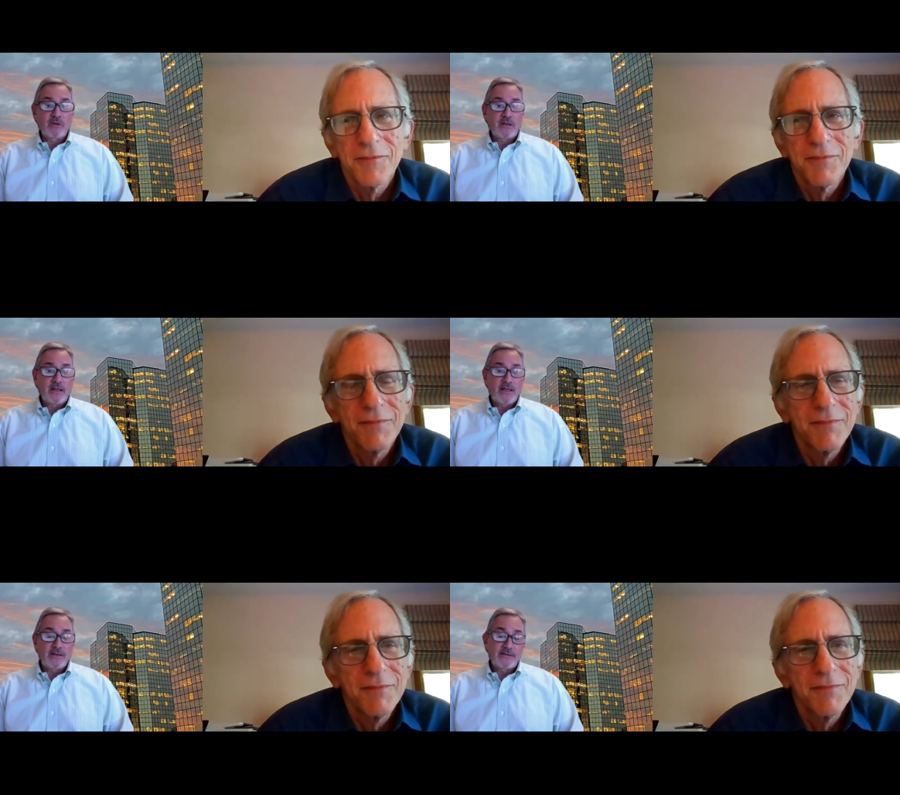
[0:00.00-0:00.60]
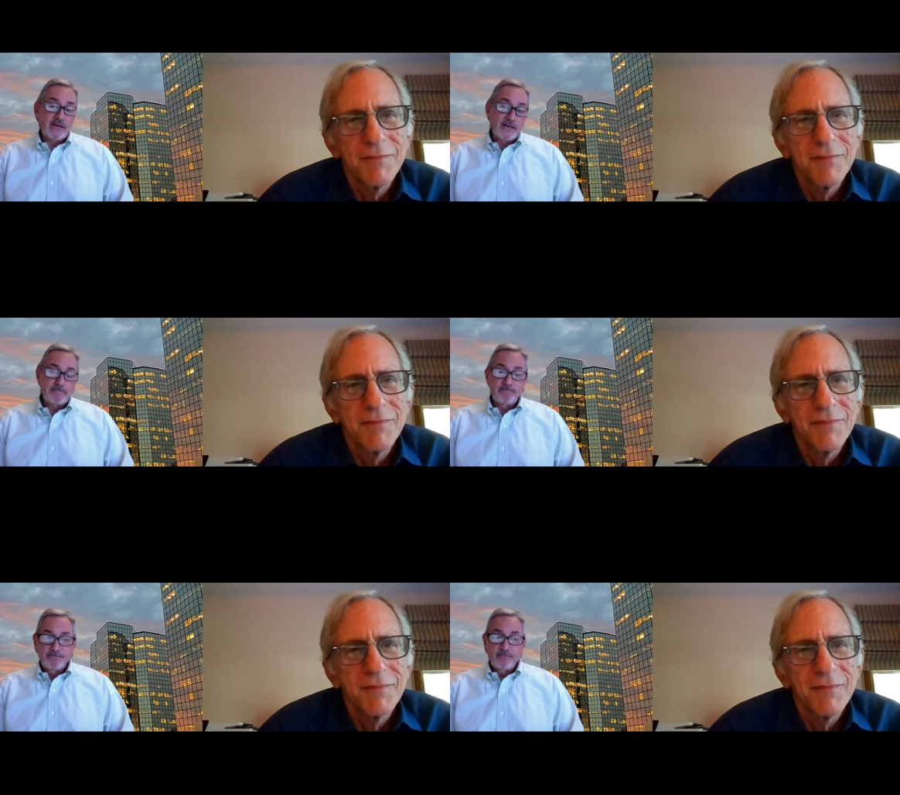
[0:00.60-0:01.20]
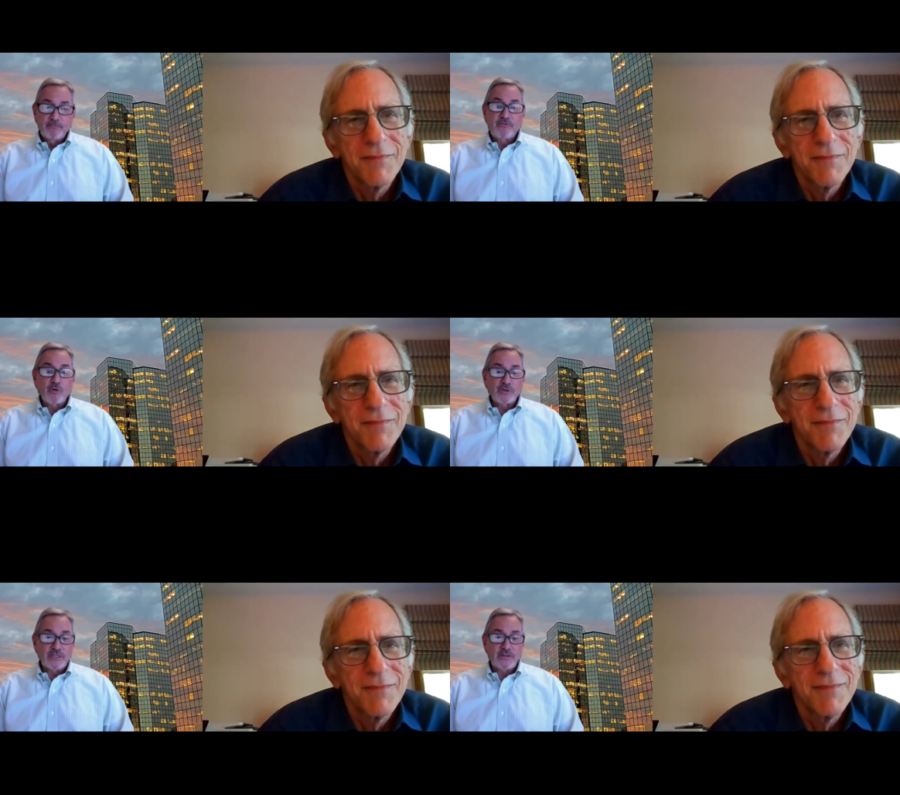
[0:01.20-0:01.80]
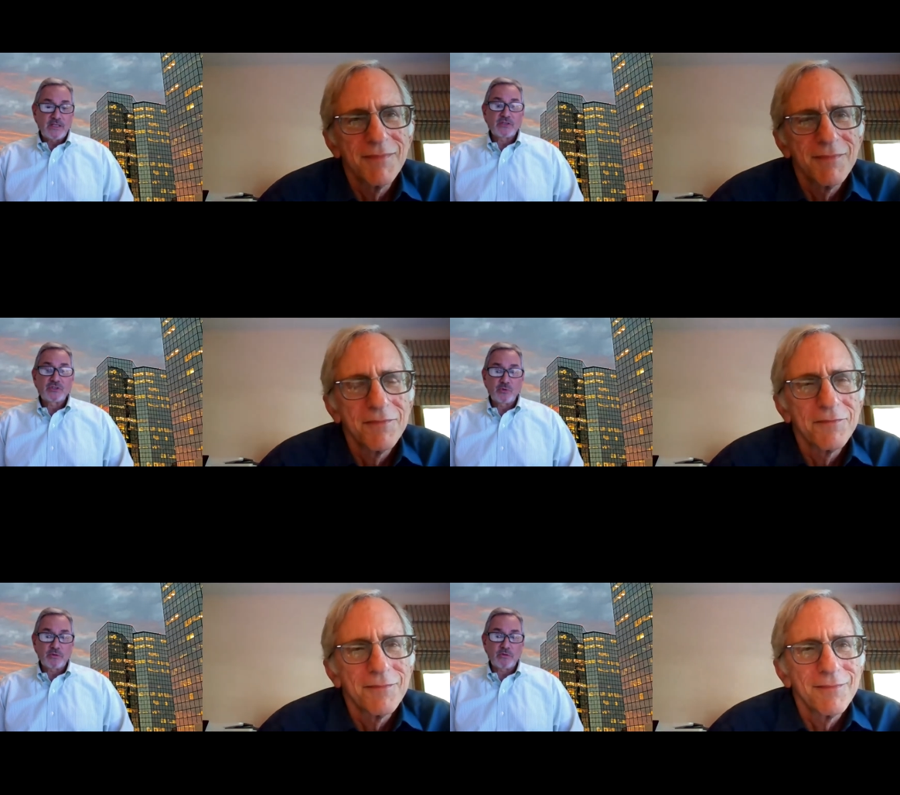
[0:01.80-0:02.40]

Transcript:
Speaker 1: and um, forcing the issue with